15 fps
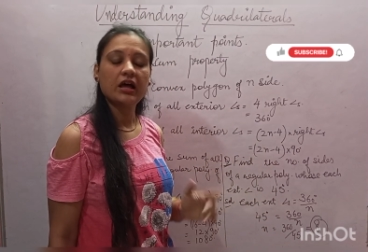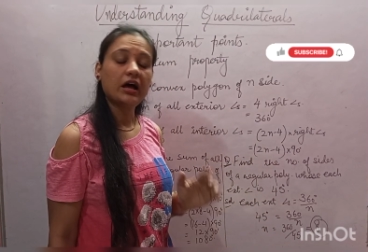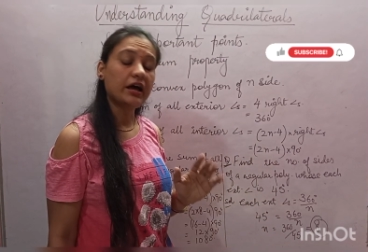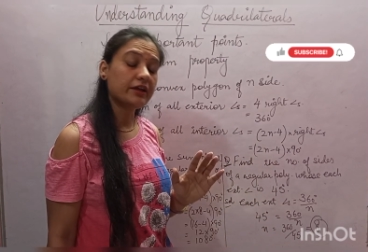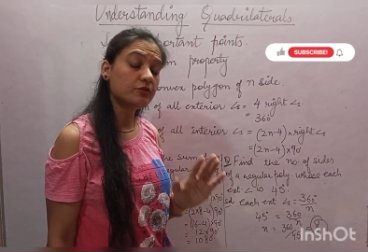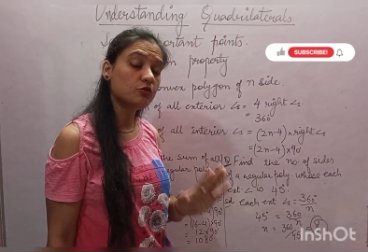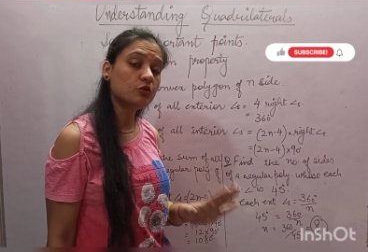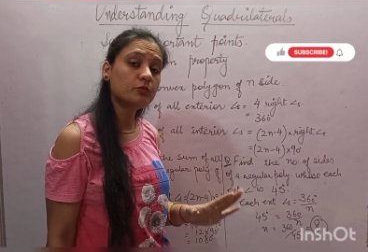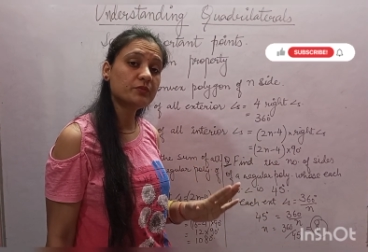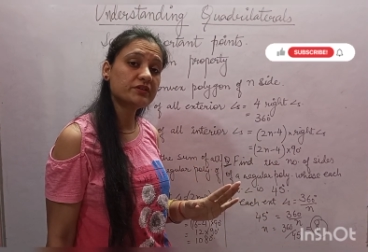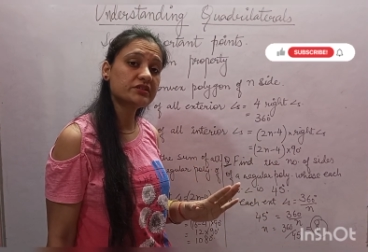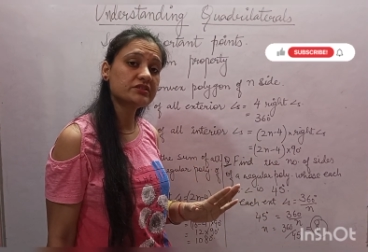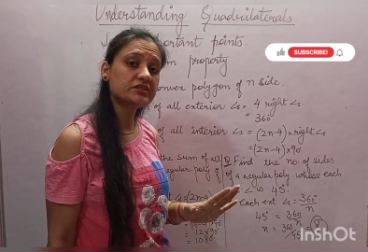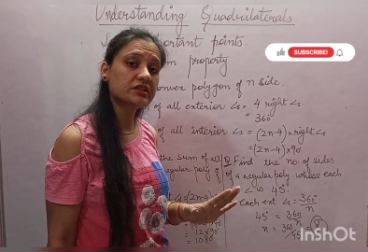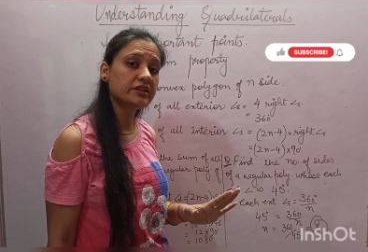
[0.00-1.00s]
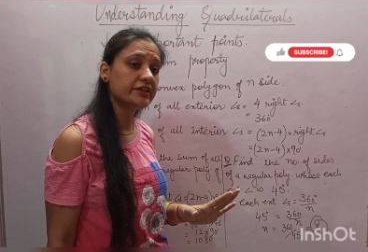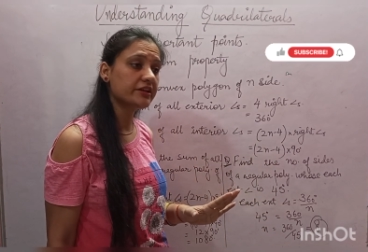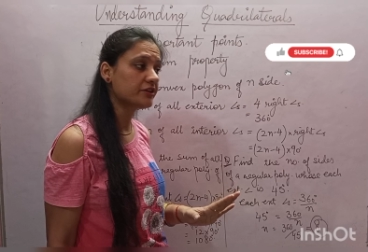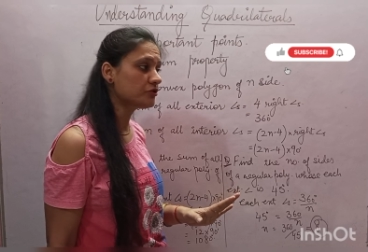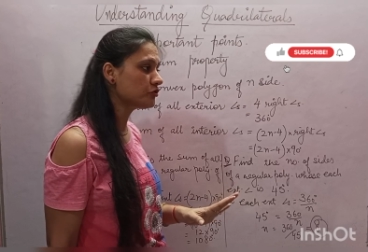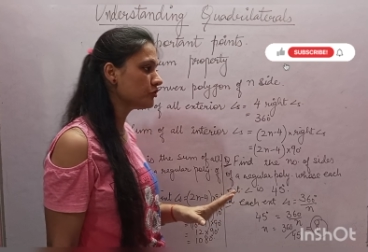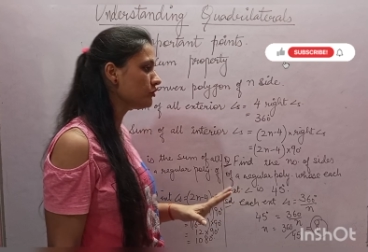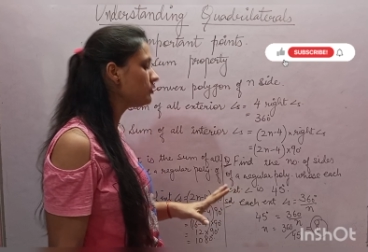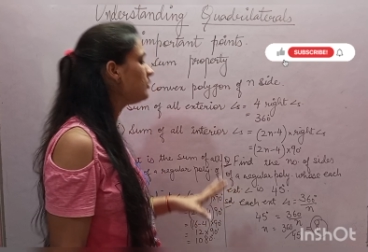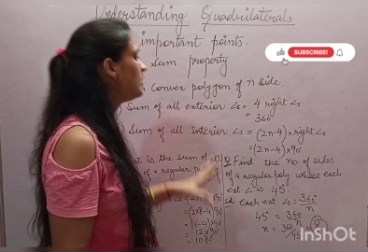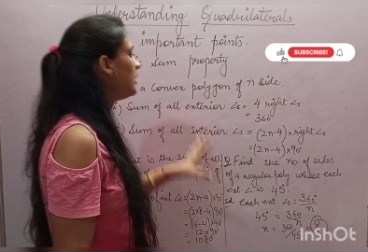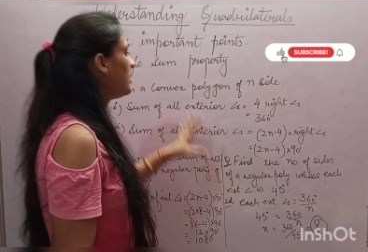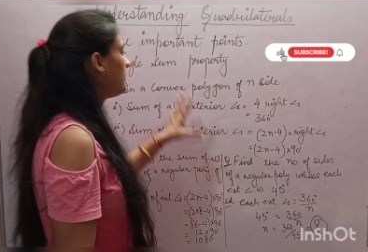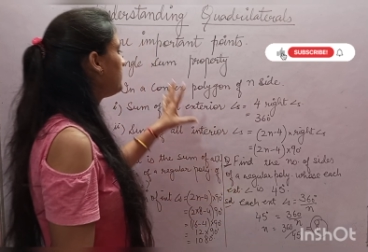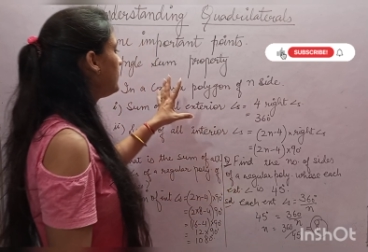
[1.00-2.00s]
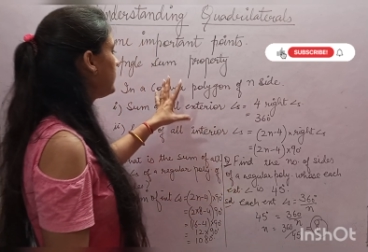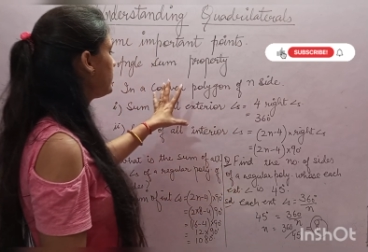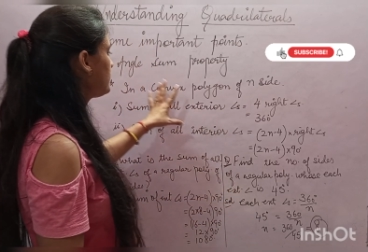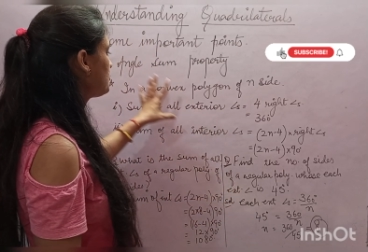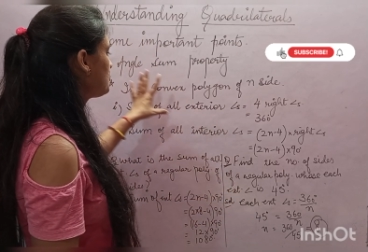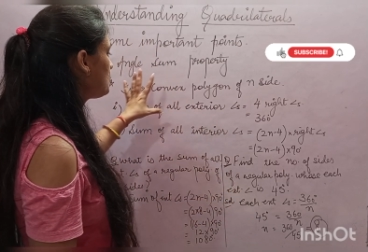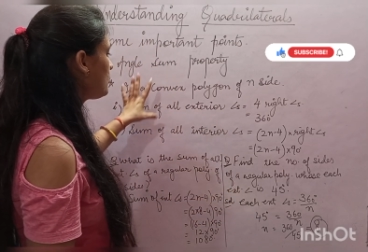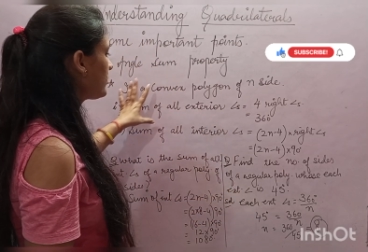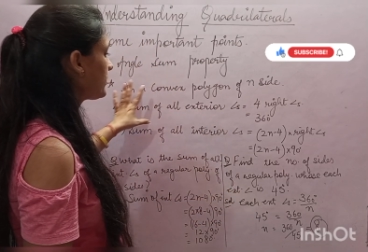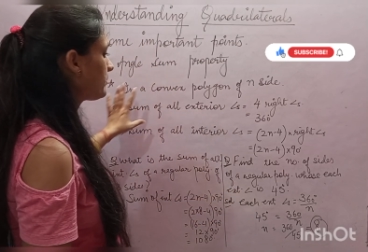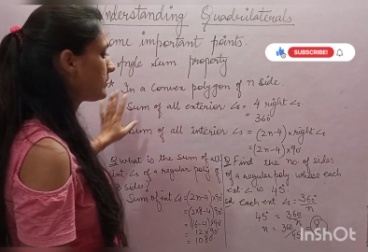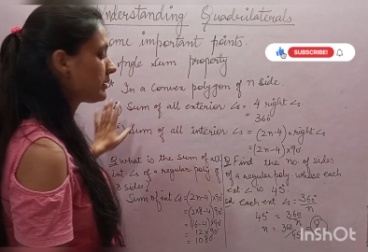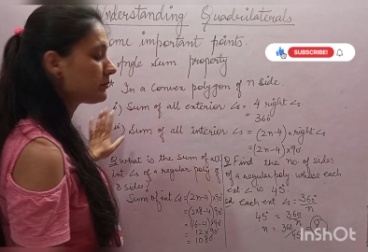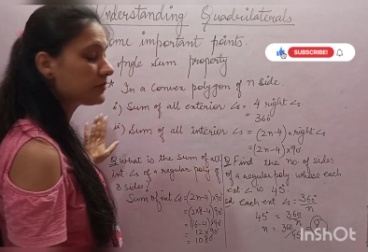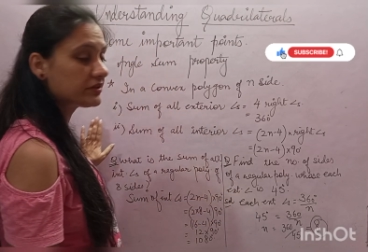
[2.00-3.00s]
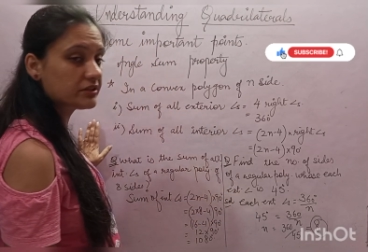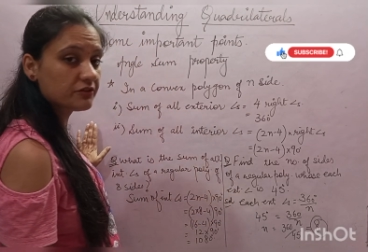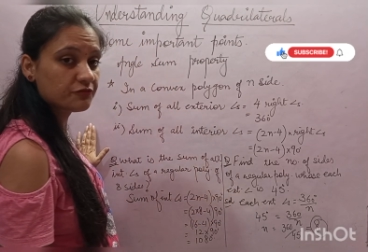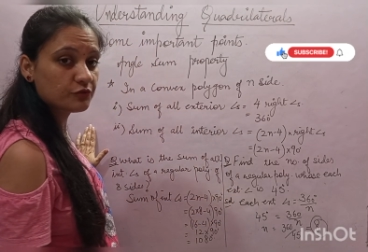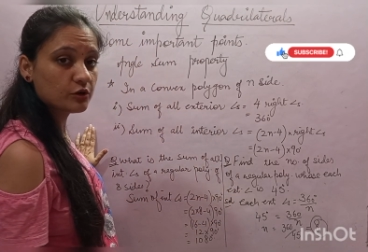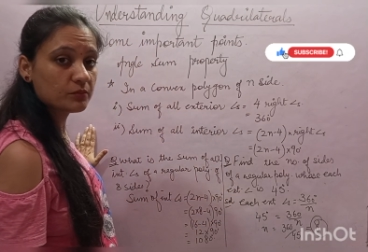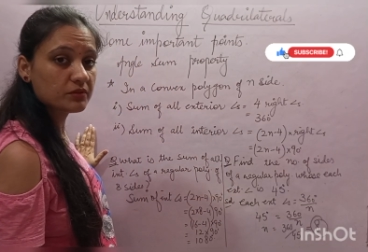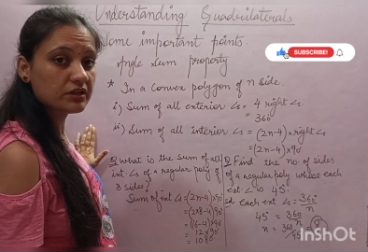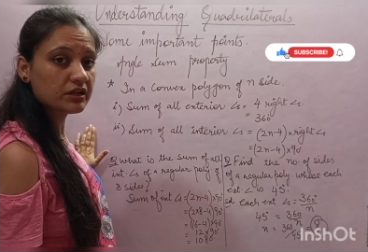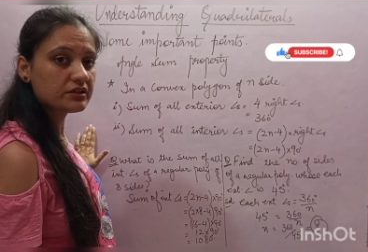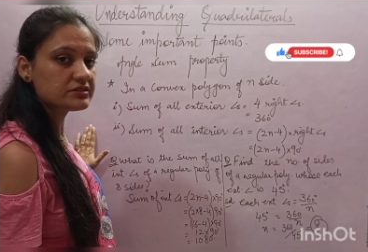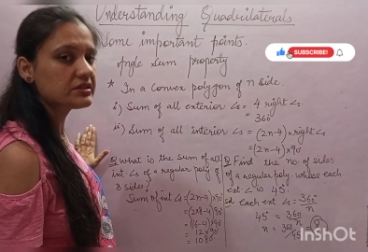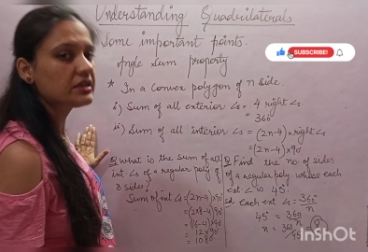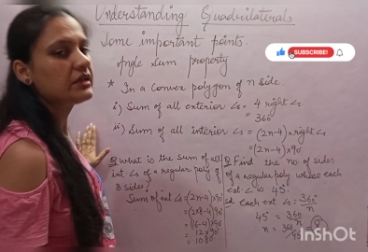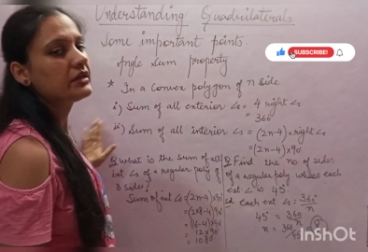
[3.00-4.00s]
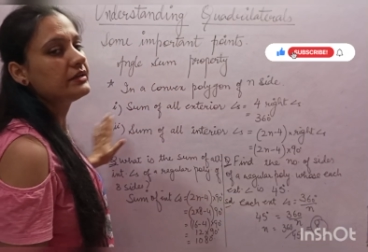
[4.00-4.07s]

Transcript: I hope it is clear to you. Please do remember the formulas.